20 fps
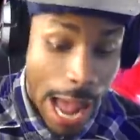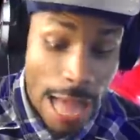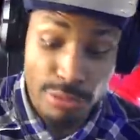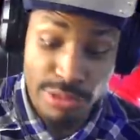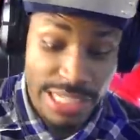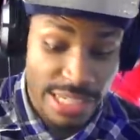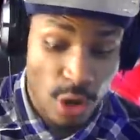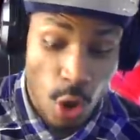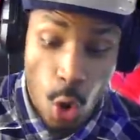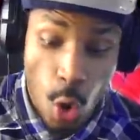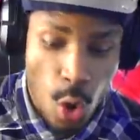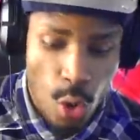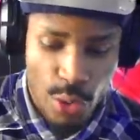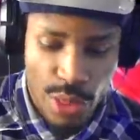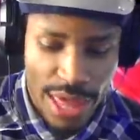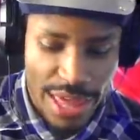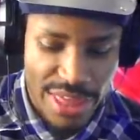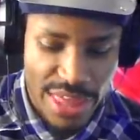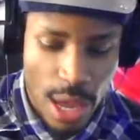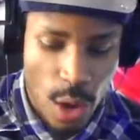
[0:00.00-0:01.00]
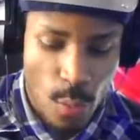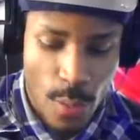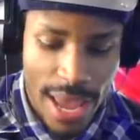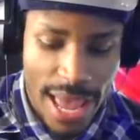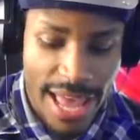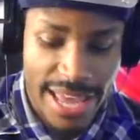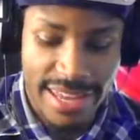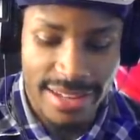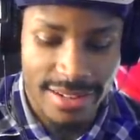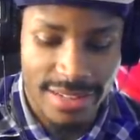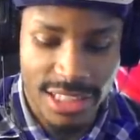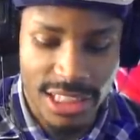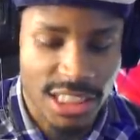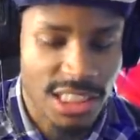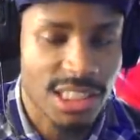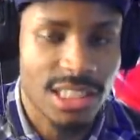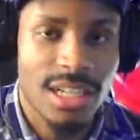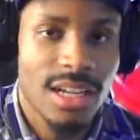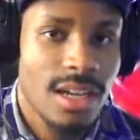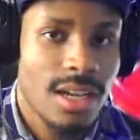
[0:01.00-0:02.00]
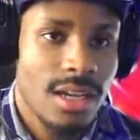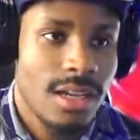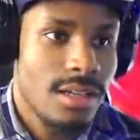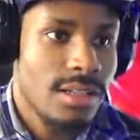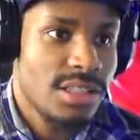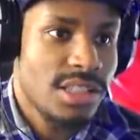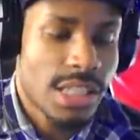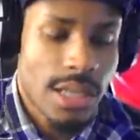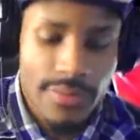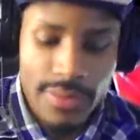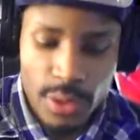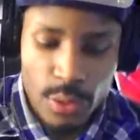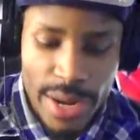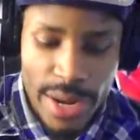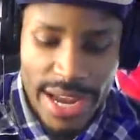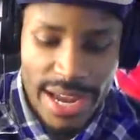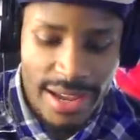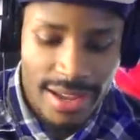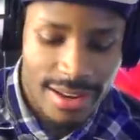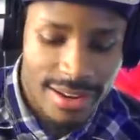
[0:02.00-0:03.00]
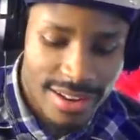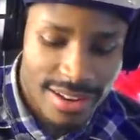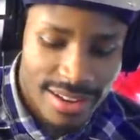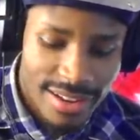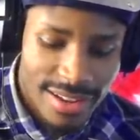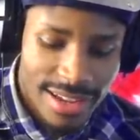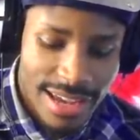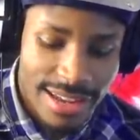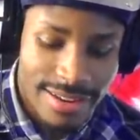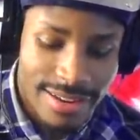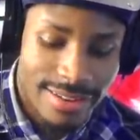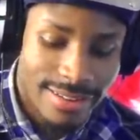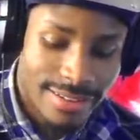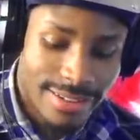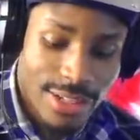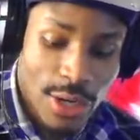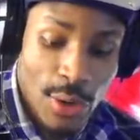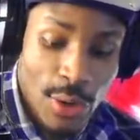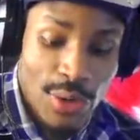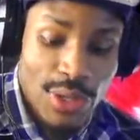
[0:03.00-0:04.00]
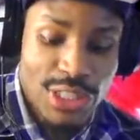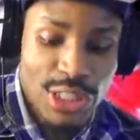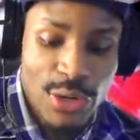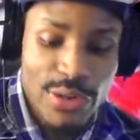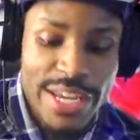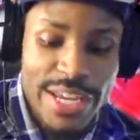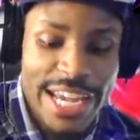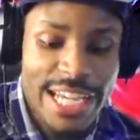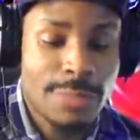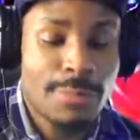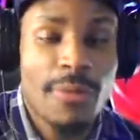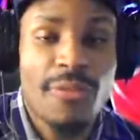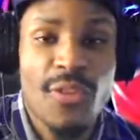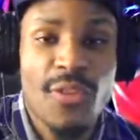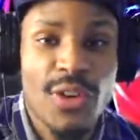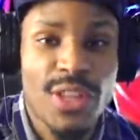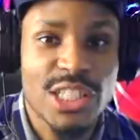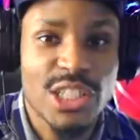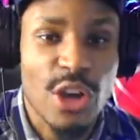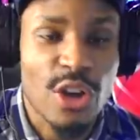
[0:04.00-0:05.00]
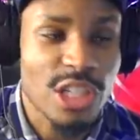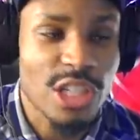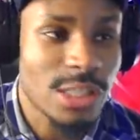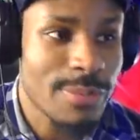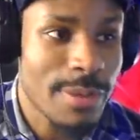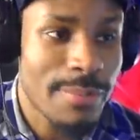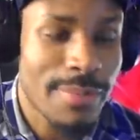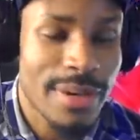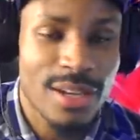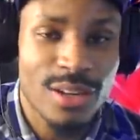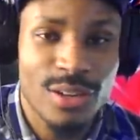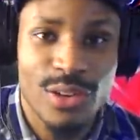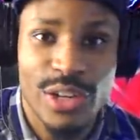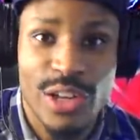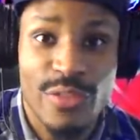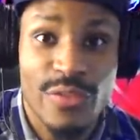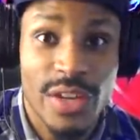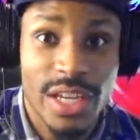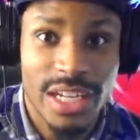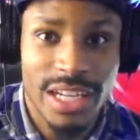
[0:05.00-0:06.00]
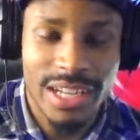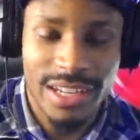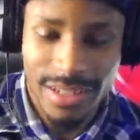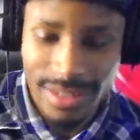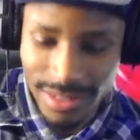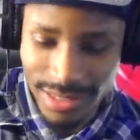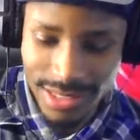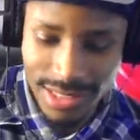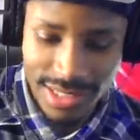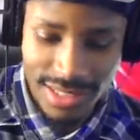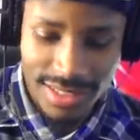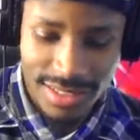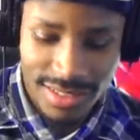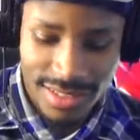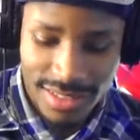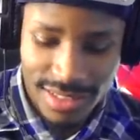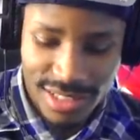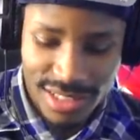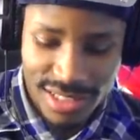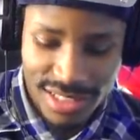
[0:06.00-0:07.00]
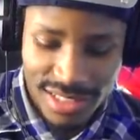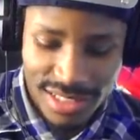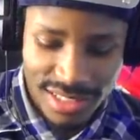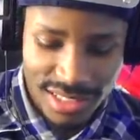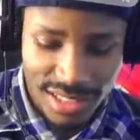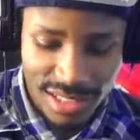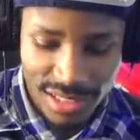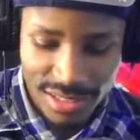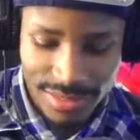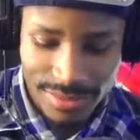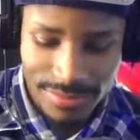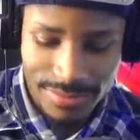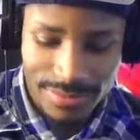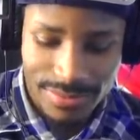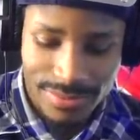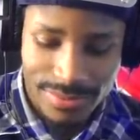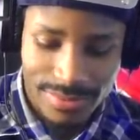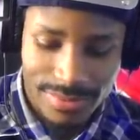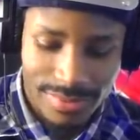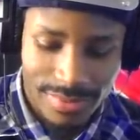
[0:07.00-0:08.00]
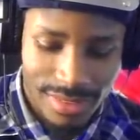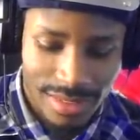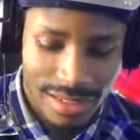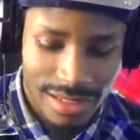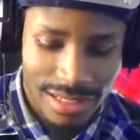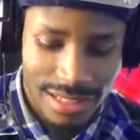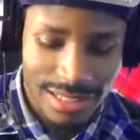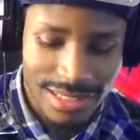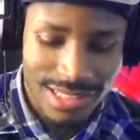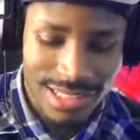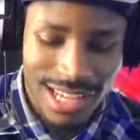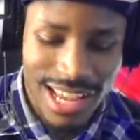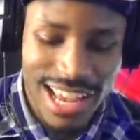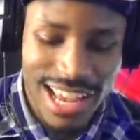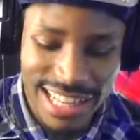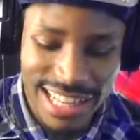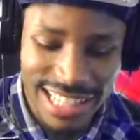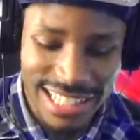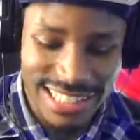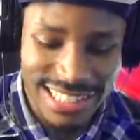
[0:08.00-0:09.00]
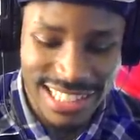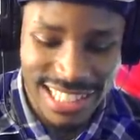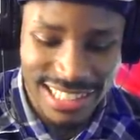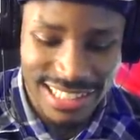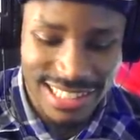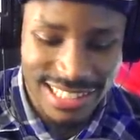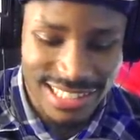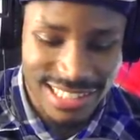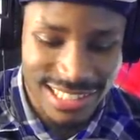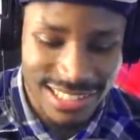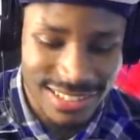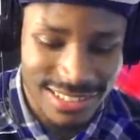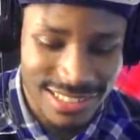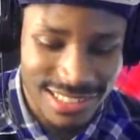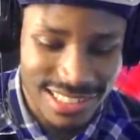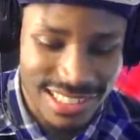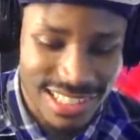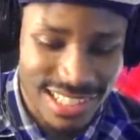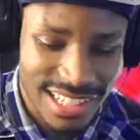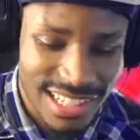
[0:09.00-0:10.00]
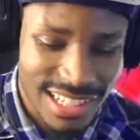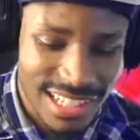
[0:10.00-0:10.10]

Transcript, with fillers: I'll take all that. That way I can just summon red and you know in a showcase before this ultimate battle event ends. So yeah, let's let's see how this goes.